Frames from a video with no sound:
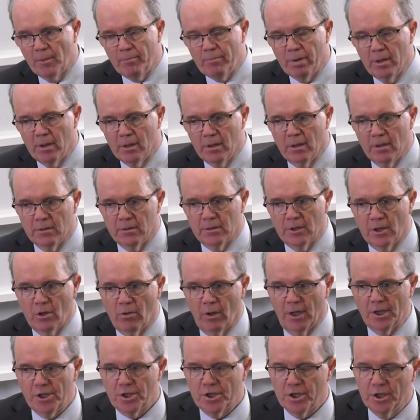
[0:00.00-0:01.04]
up the
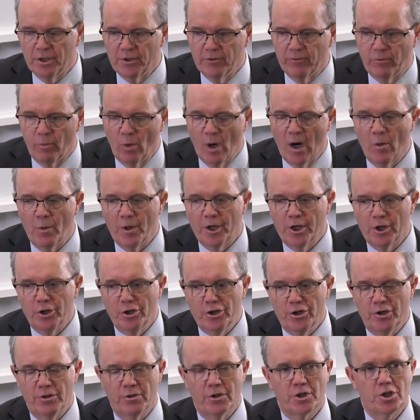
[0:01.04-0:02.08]
question of where we
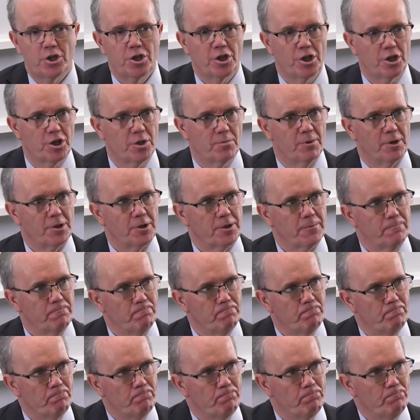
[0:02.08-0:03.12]
can use judgment.
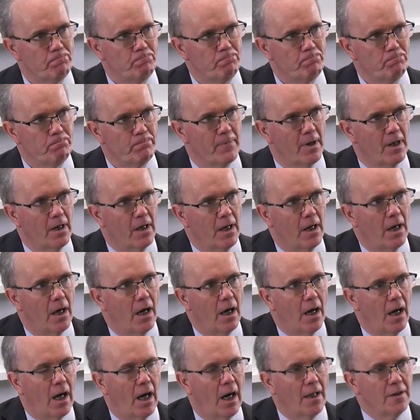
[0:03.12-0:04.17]

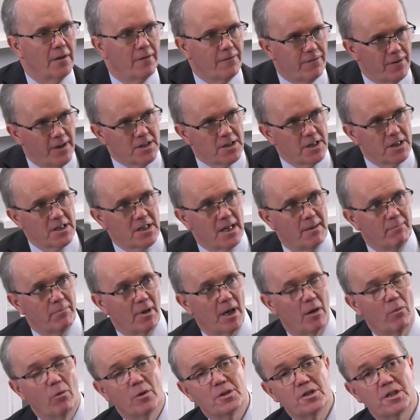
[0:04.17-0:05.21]
And the first
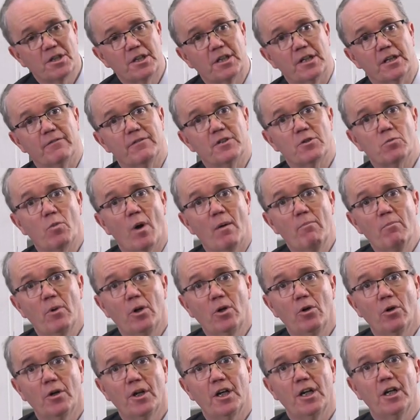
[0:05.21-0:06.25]
example I want to give is when we're
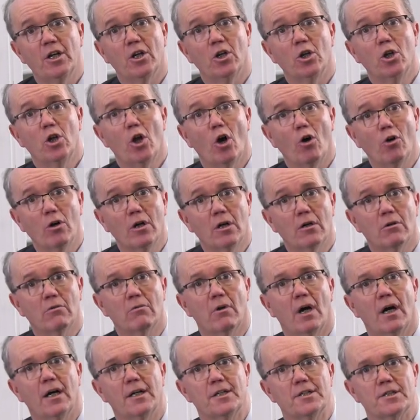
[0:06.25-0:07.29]
looking at long
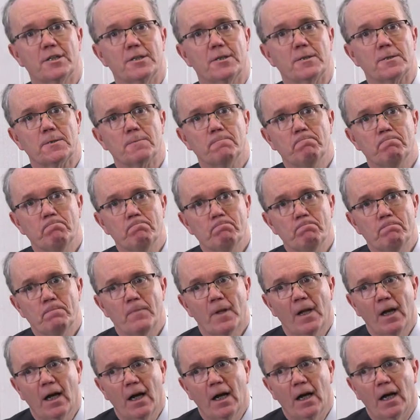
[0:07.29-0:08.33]
horizons.
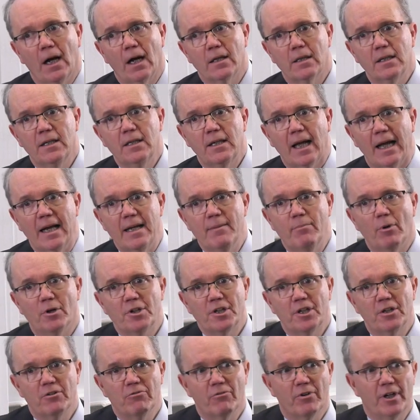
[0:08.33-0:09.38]
I think
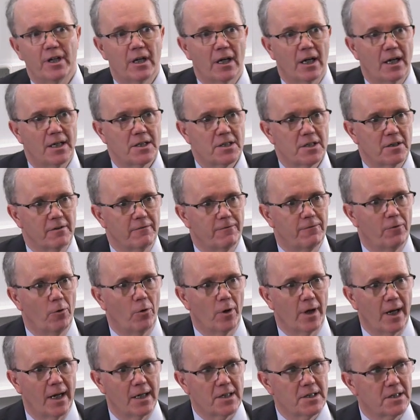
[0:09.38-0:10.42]
anybody can realize that
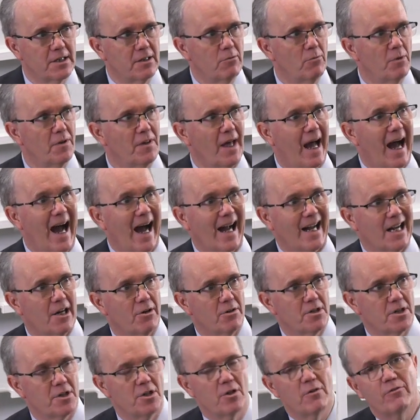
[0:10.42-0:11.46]
forecasting with
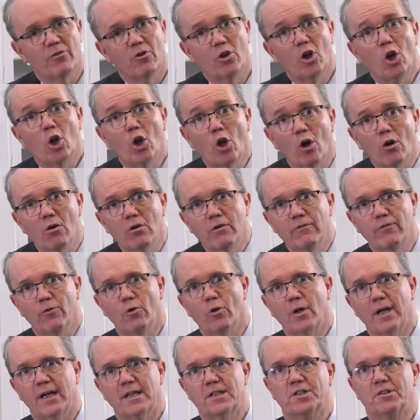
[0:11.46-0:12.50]
accuracy over a long
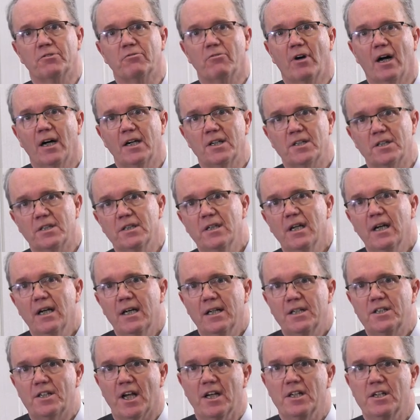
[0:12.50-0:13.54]
forecast horizon,
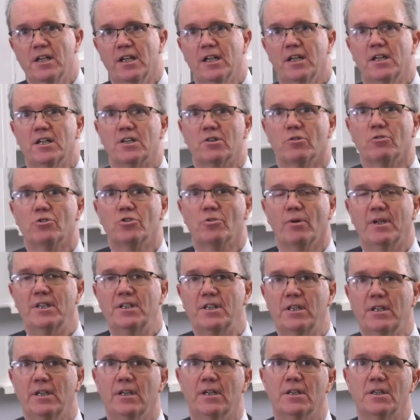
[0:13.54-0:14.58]
10 years or
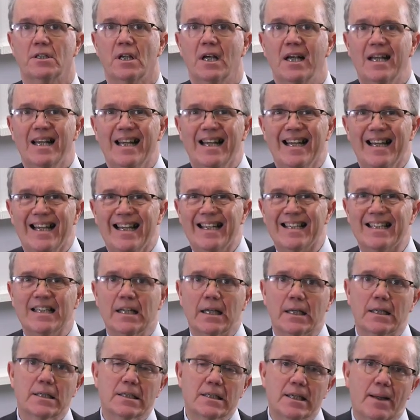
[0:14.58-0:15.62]
20 years, is an
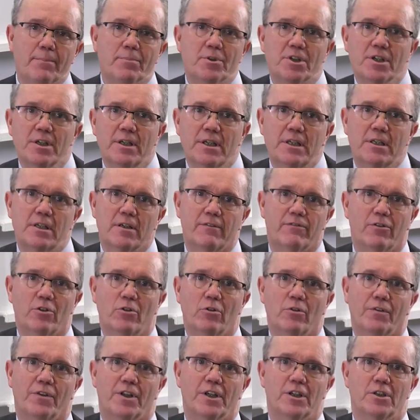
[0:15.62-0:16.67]
exceptionally
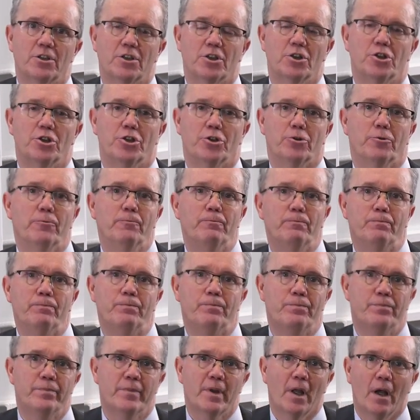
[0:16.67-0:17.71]
difficult thing to do.
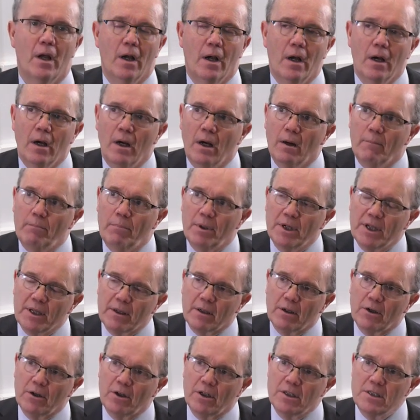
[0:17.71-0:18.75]
But
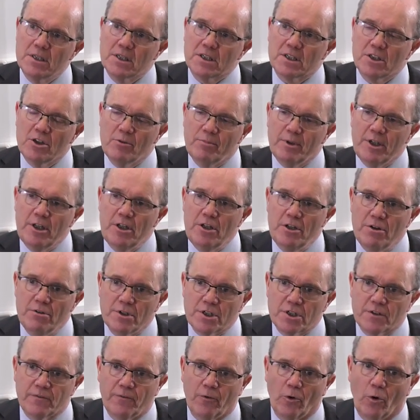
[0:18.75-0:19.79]
it can still be
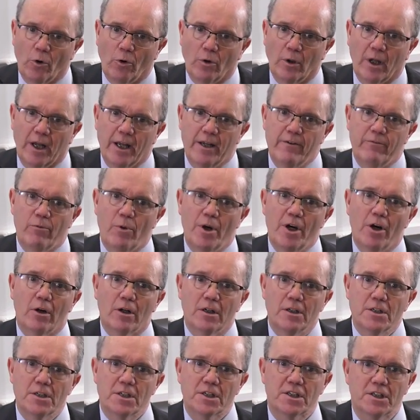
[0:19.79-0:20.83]
useful if we are
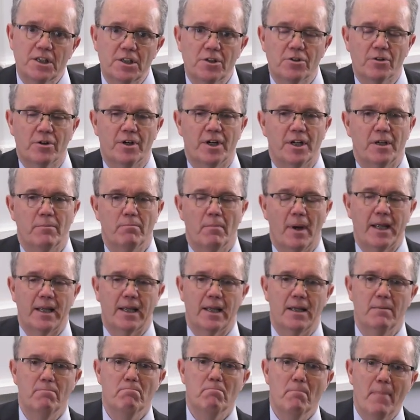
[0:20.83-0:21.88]
considering
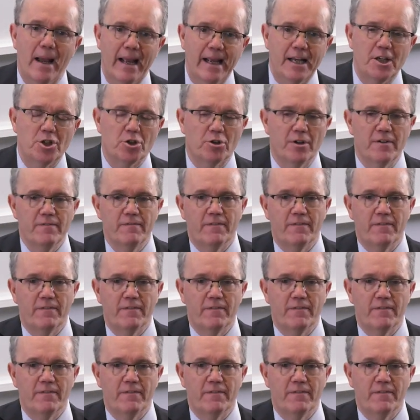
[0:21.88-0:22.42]
making major